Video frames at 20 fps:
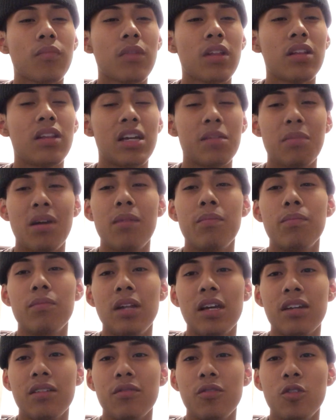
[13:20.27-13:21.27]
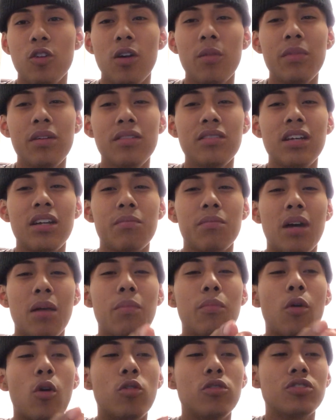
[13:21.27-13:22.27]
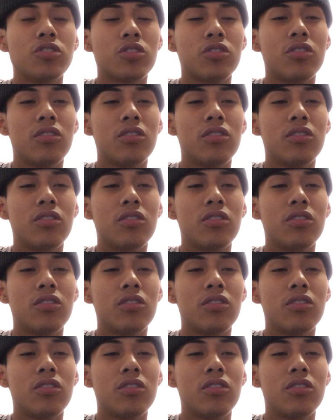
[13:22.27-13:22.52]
my like my bone is